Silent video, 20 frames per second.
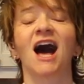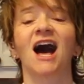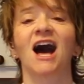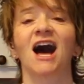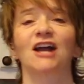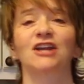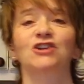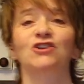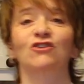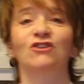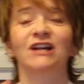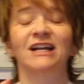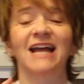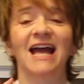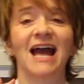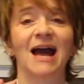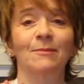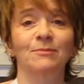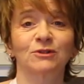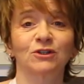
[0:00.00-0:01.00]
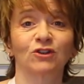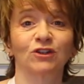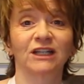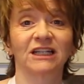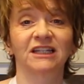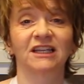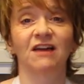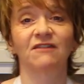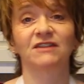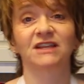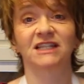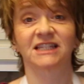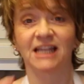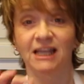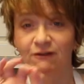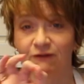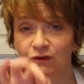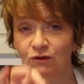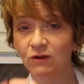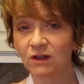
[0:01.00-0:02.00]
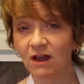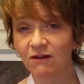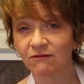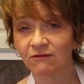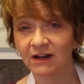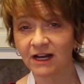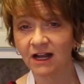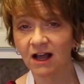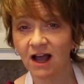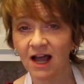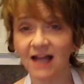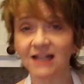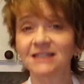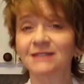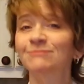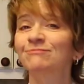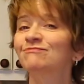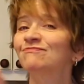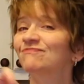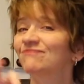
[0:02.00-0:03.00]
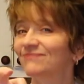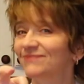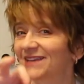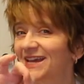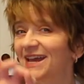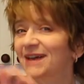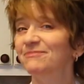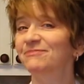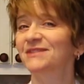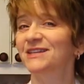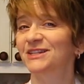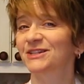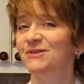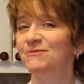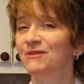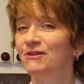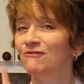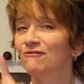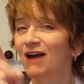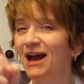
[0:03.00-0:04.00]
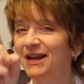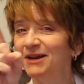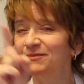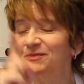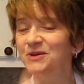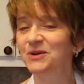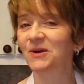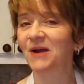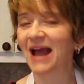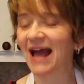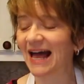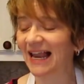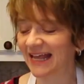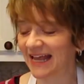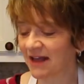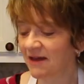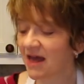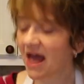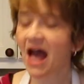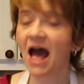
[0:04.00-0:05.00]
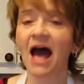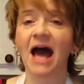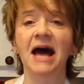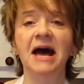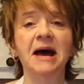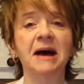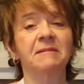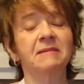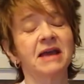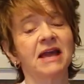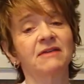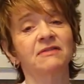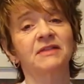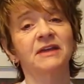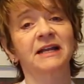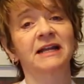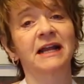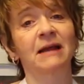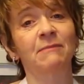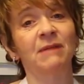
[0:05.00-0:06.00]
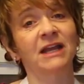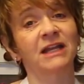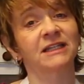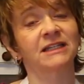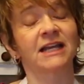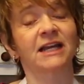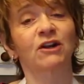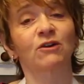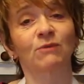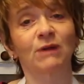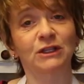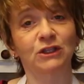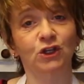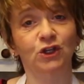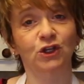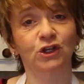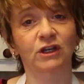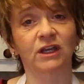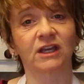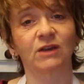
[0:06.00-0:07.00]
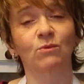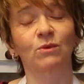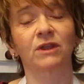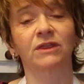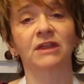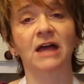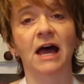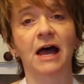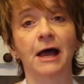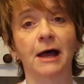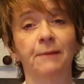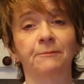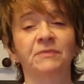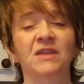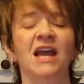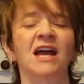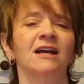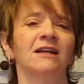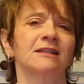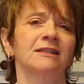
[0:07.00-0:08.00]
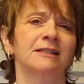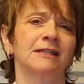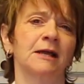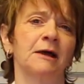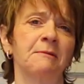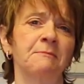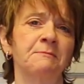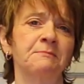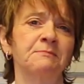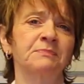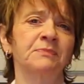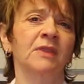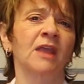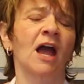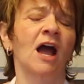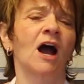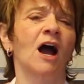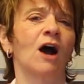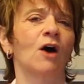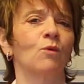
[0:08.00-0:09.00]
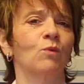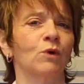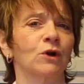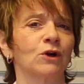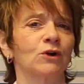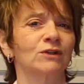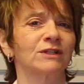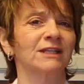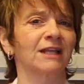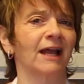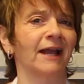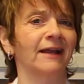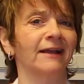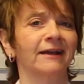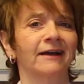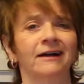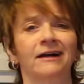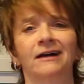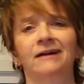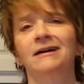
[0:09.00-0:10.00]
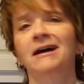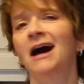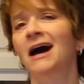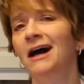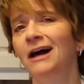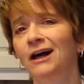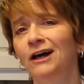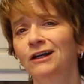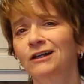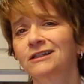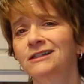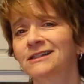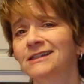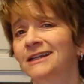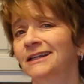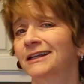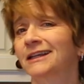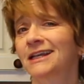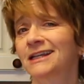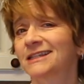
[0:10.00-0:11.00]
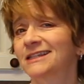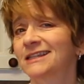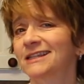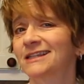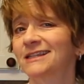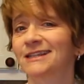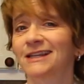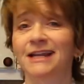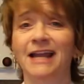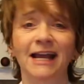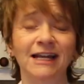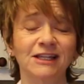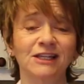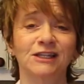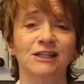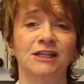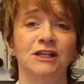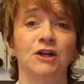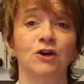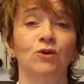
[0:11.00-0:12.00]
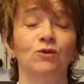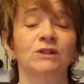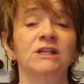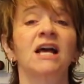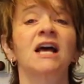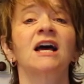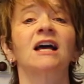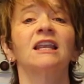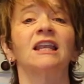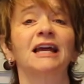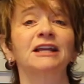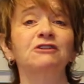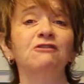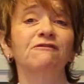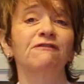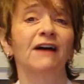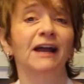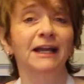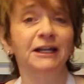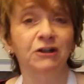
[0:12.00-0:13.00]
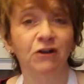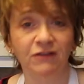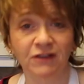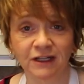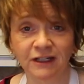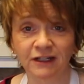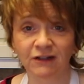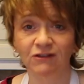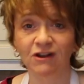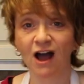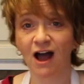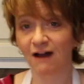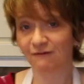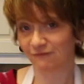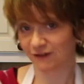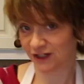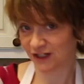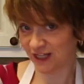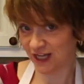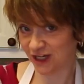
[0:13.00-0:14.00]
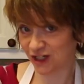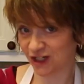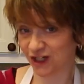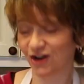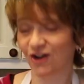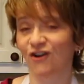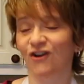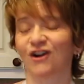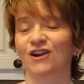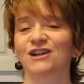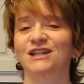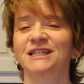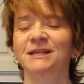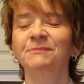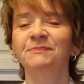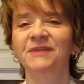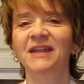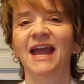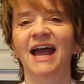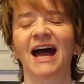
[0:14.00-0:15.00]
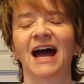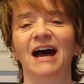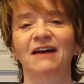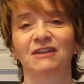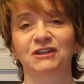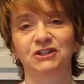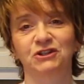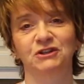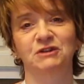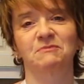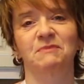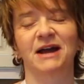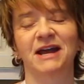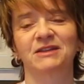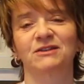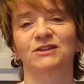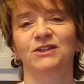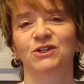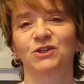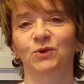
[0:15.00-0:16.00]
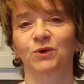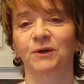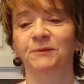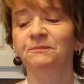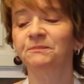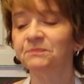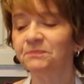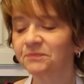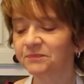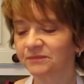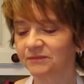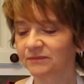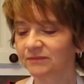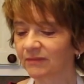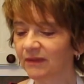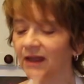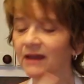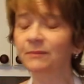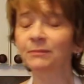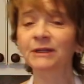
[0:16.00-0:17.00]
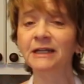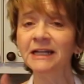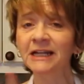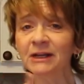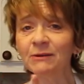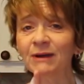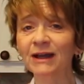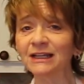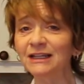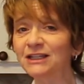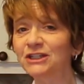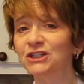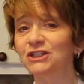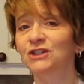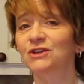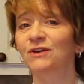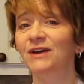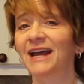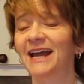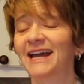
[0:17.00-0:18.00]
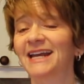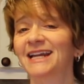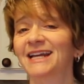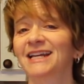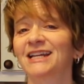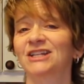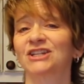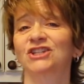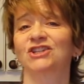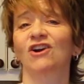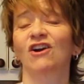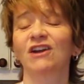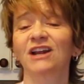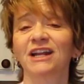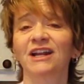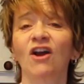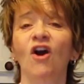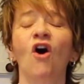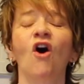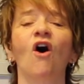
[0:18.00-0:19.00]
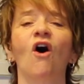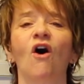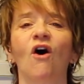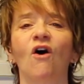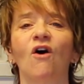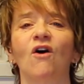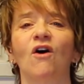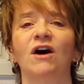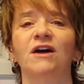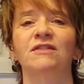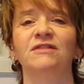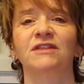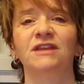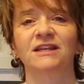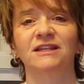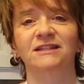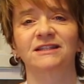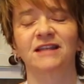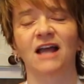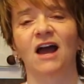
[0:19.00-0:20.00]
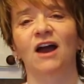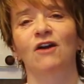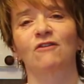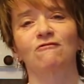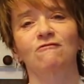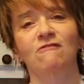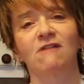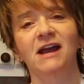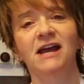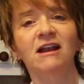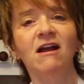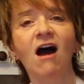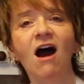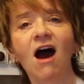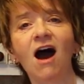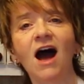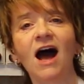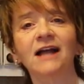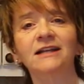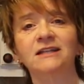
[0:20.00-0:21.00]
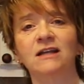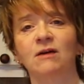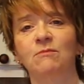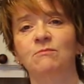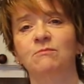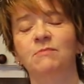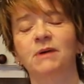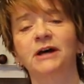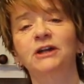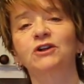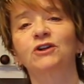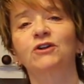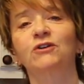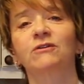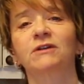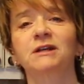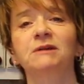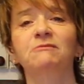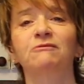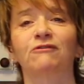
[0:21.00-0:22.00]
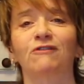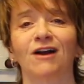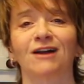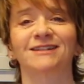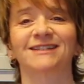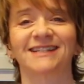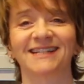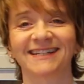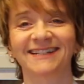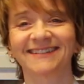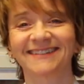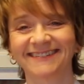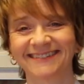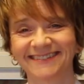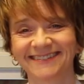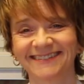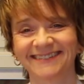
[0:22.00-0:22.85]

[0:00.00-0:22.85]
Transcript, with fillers: Uh, you're going to absolutely love this. If you love red hots, yeah, this could be right up your alley. Uh, and then I may decorate the cookie with um, some uh, words like uh, hugs and kisses and X's and O's, like you find on the little conversation hearts uh, that you can buy in the store. Uh, but anyway, let's just go ahead and get started on this uh, red hot buttercream frosting.